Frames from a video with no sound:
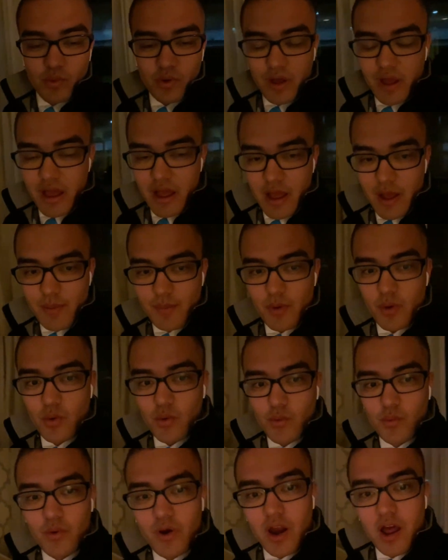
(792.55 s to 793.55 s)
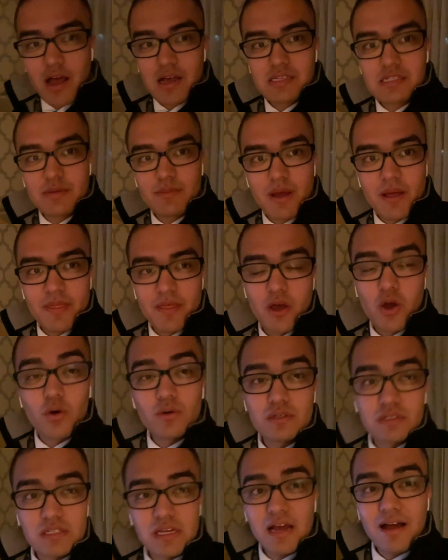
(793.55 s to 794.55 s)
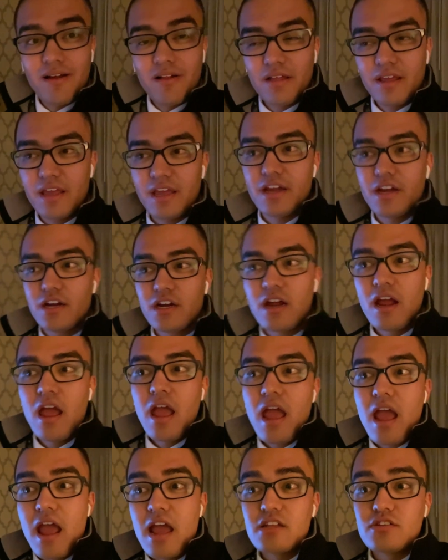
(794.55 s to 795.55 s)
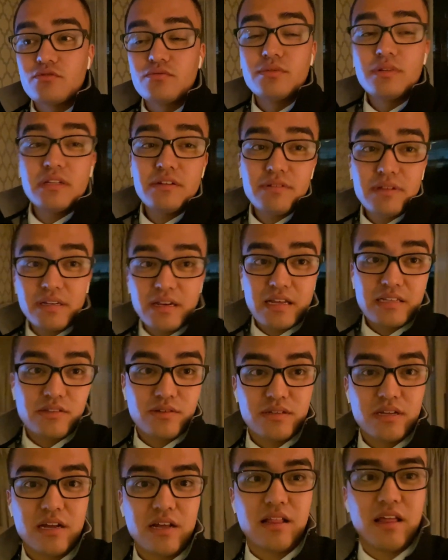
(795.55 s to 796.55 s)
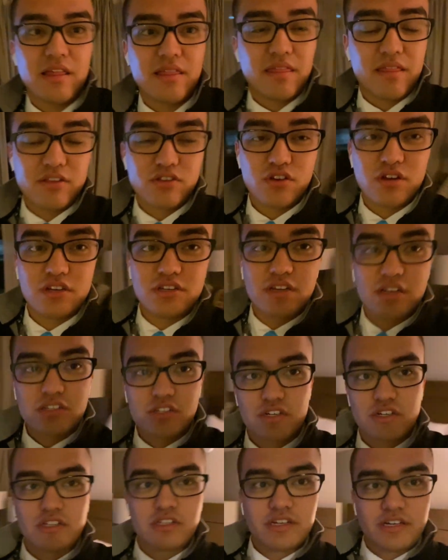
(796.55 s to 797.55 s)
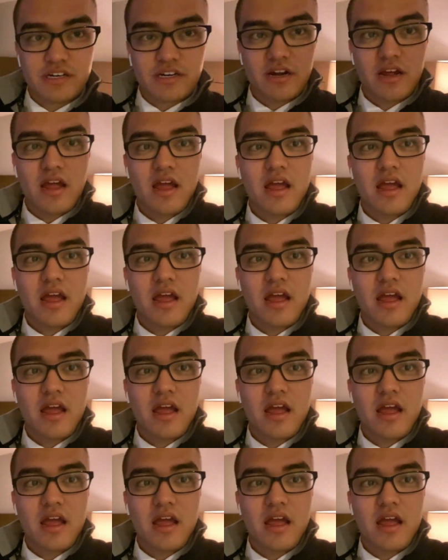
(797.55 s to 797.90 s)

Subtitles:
We're awesome at the hotel here. It's a really, really nice hotel. I showed it to you guys earlier.